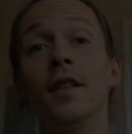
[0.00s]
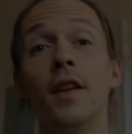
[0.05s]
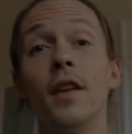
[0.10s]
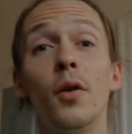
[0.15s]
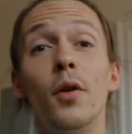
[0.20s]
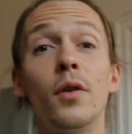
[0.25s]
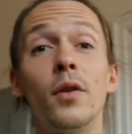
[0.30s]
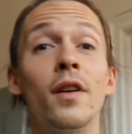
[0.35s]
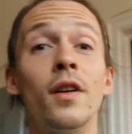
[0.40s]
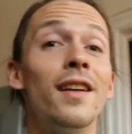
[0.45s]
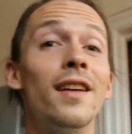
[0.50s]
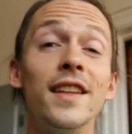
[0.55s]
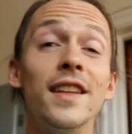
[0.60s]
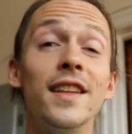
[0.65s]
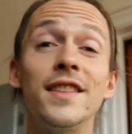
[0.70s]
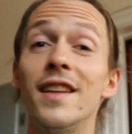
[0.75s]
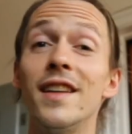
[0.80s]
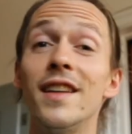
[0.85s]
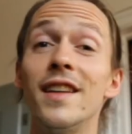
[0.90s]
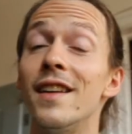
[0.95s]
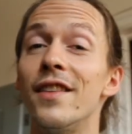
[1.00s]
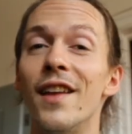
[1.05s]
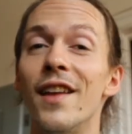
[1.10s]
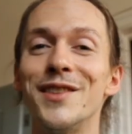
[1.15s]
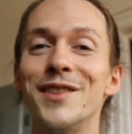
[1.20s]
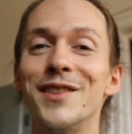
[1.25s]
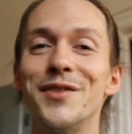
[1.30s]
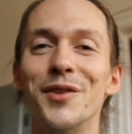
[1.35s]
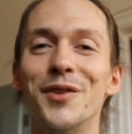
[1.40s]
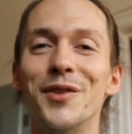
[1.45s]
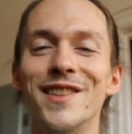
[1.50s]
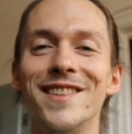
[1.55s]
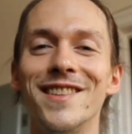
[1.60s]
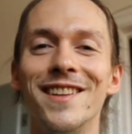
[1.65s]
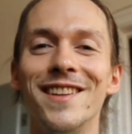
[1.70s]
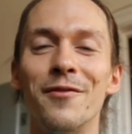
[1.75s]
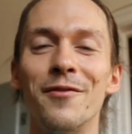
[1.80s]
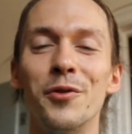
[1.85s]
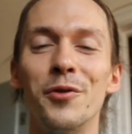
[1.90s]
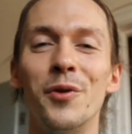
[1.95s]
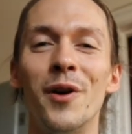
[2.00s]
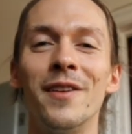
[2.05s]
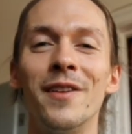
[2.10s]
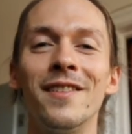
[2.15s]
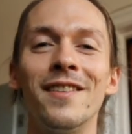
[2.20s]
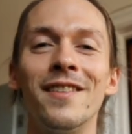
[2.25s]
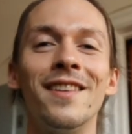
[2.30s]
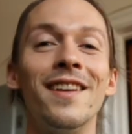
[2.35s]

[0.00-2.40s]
So that's it. Thanks for listening, everyone.